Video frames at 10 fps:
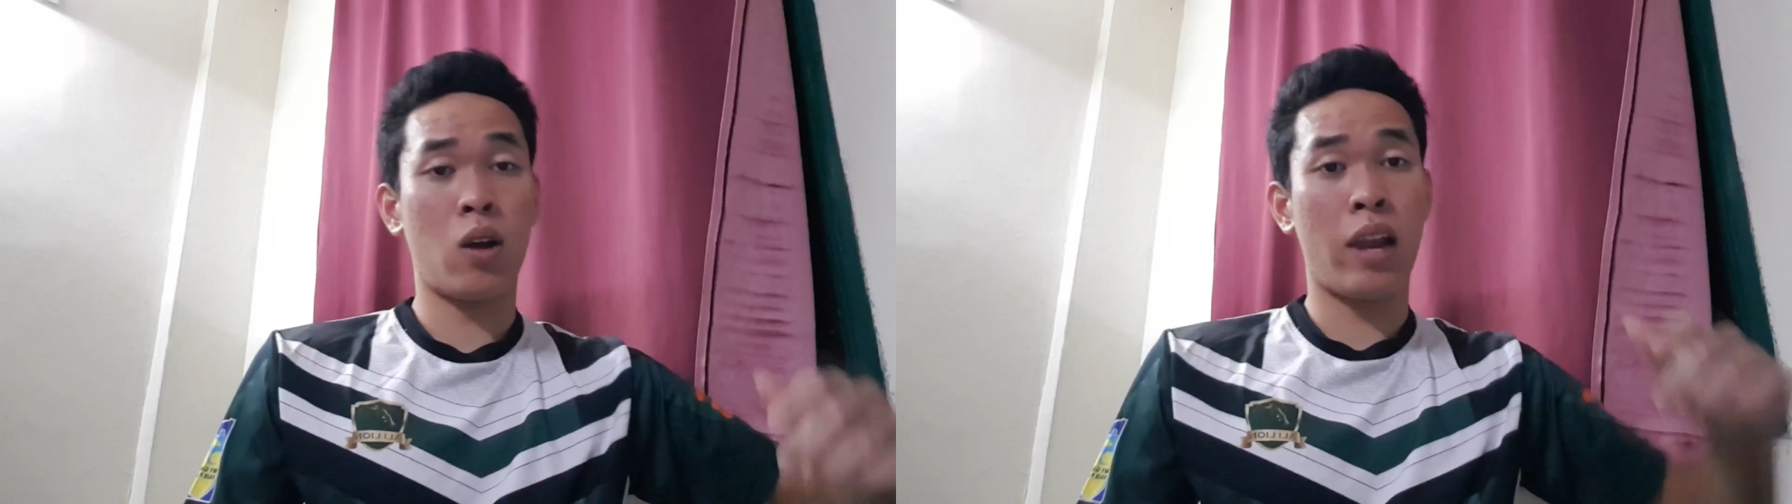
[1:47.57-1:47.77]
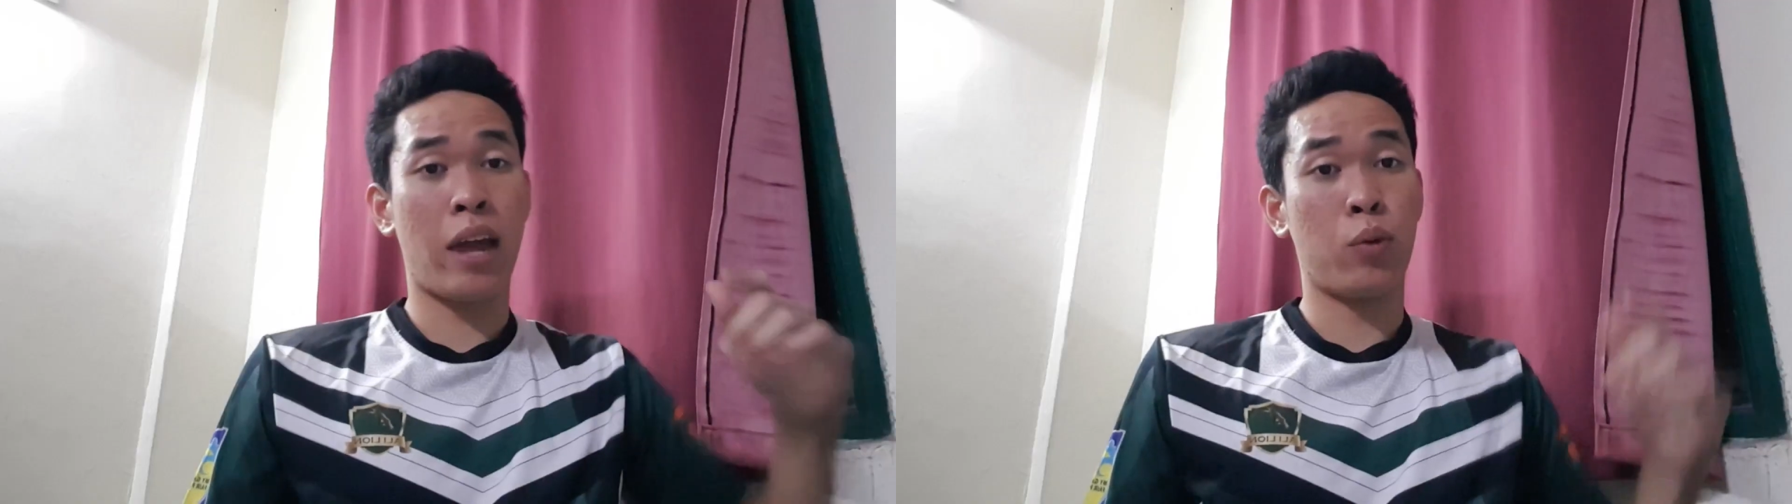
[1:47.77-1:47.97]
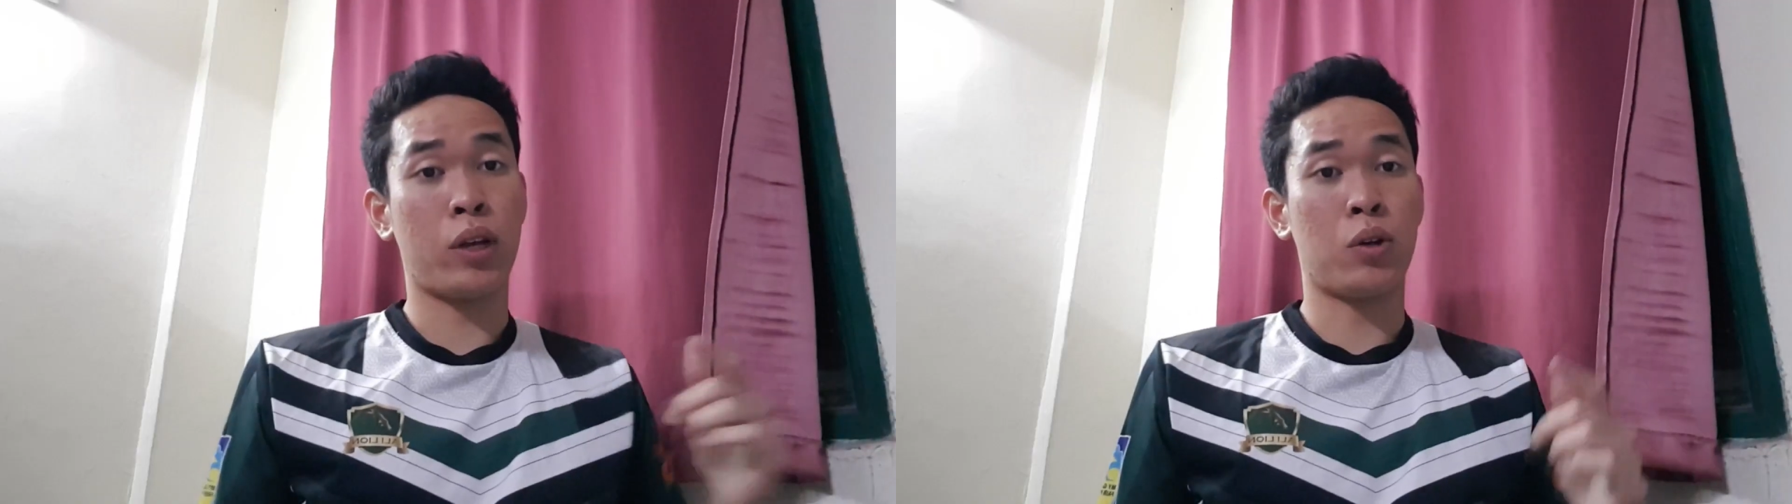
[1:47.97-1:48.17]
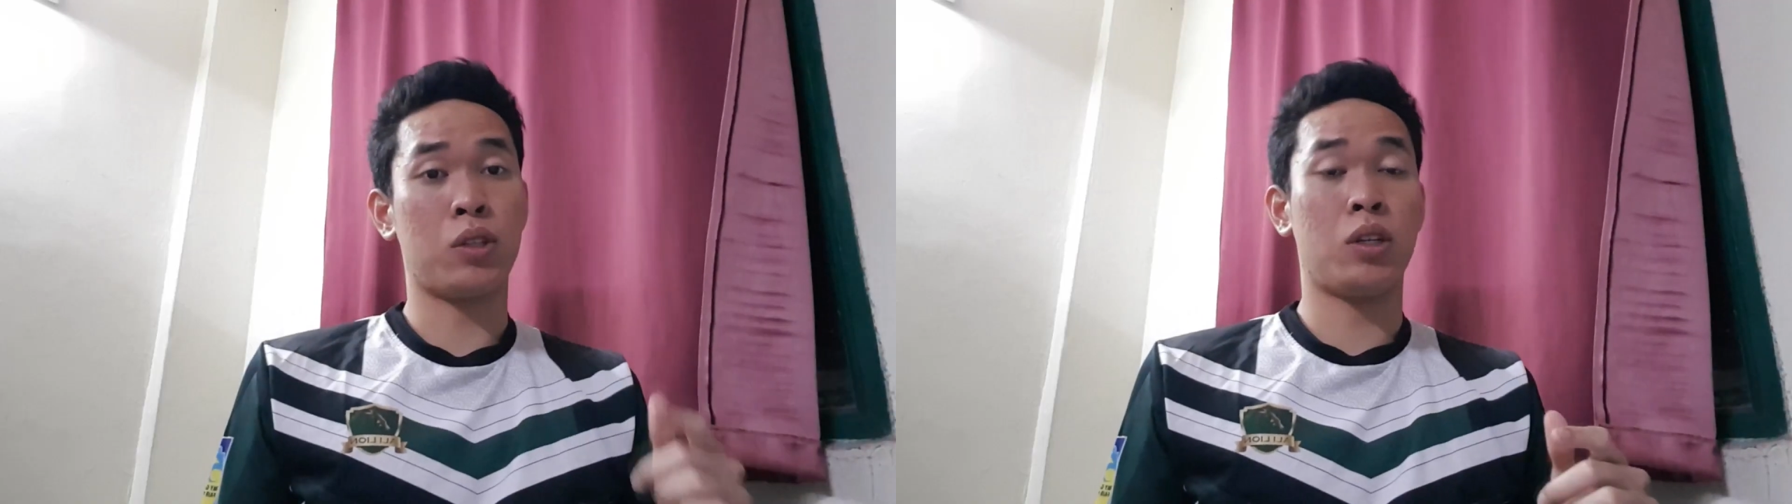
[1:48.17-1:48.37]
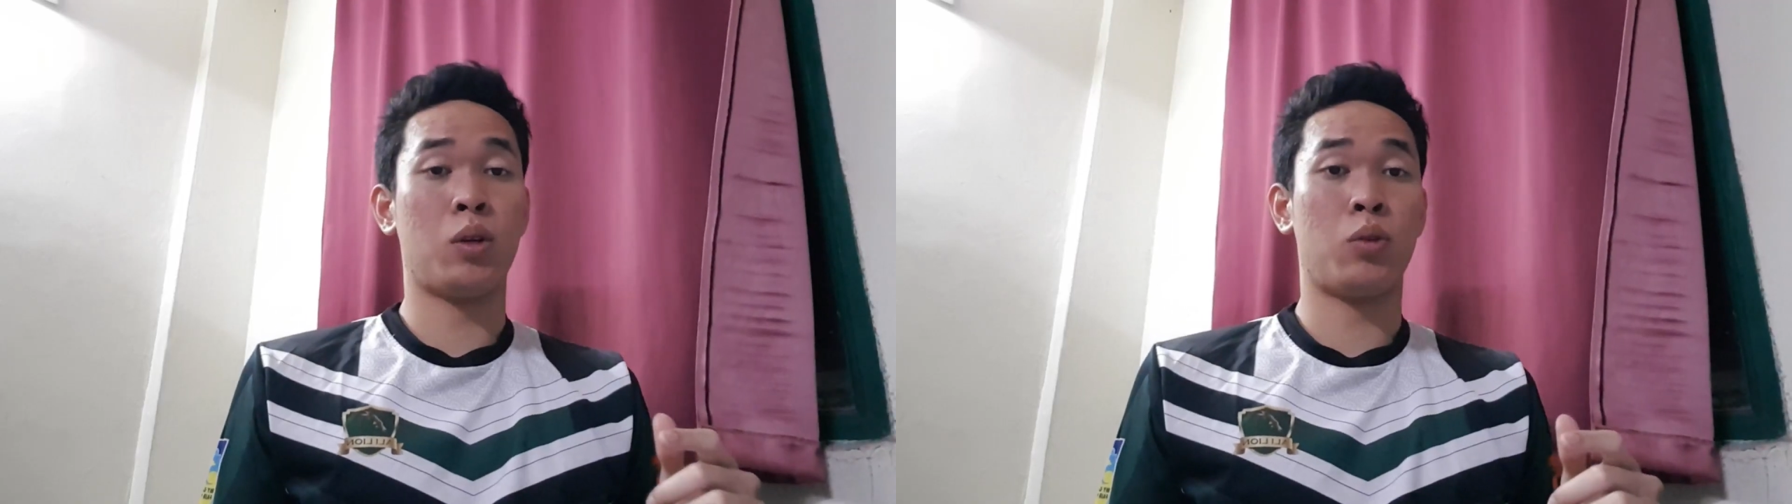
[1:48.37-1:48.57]
Let we
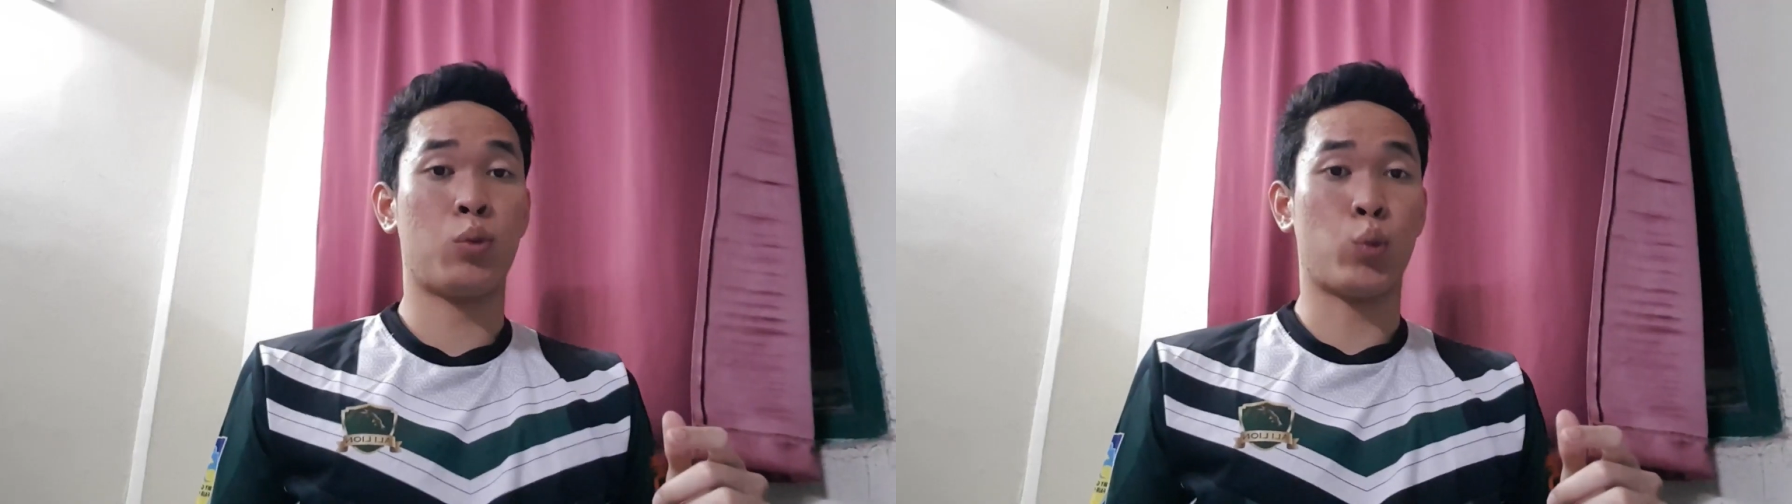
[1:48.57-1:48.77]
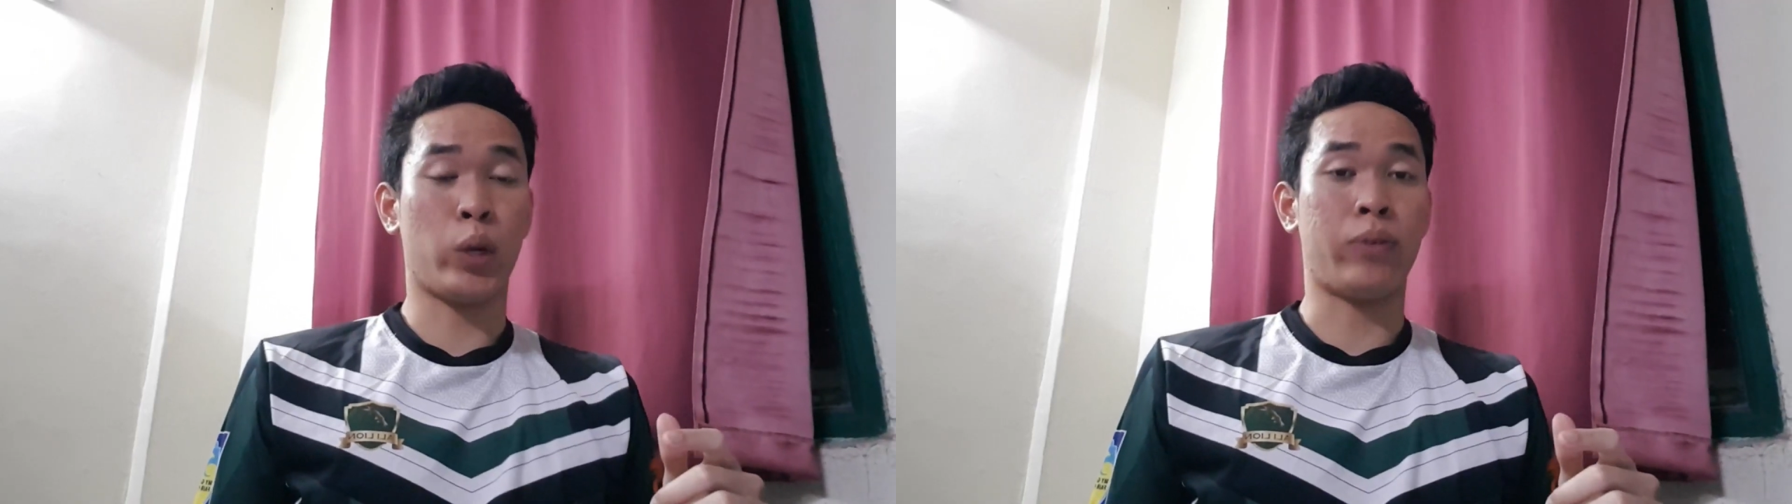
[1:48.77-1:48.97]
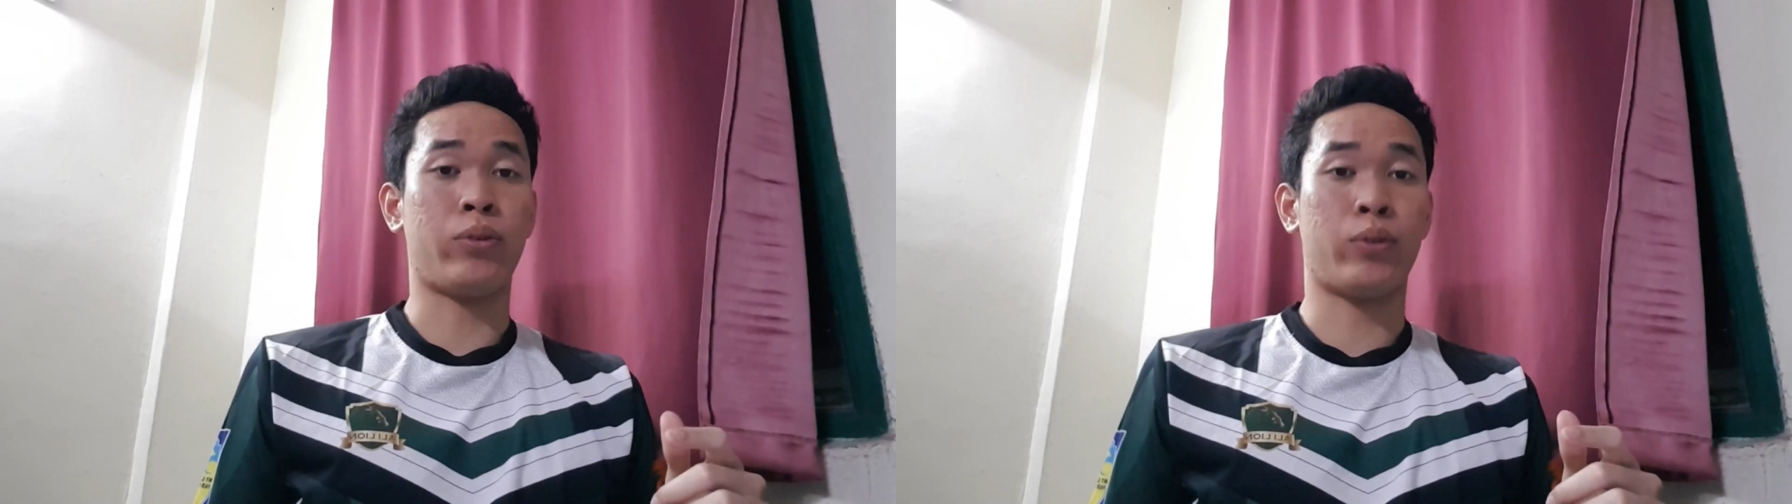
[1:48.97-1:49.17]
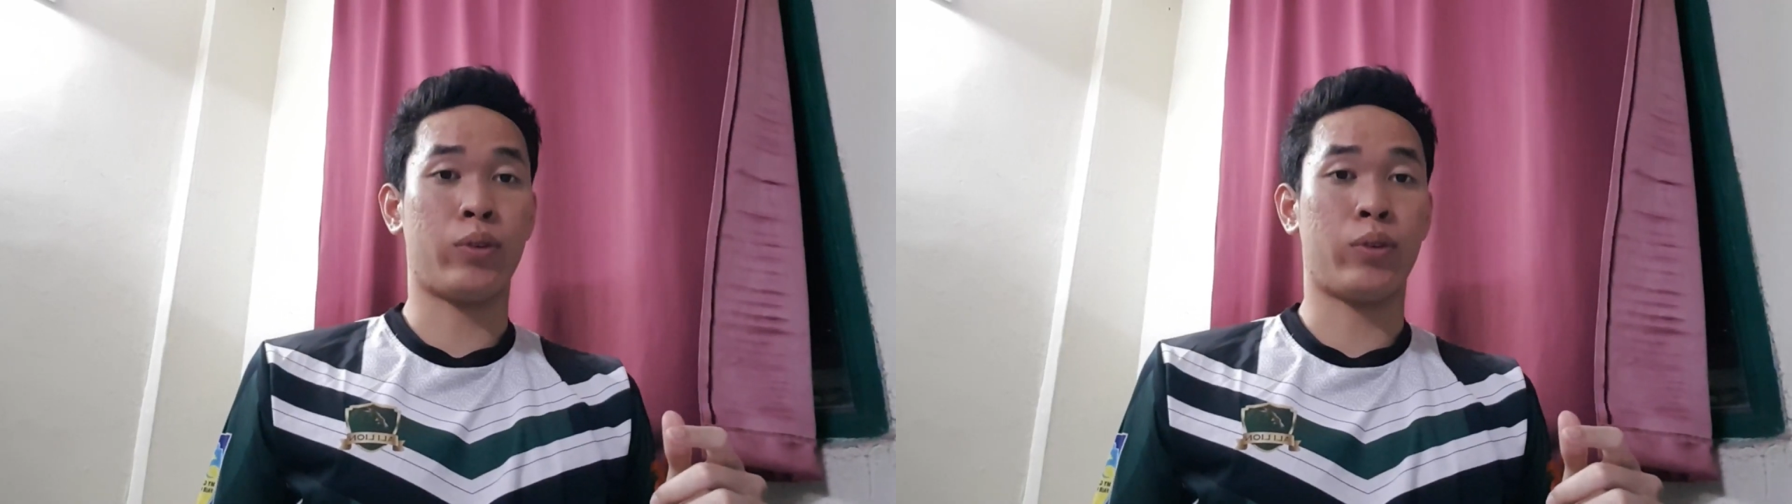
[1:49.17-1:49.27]
continue with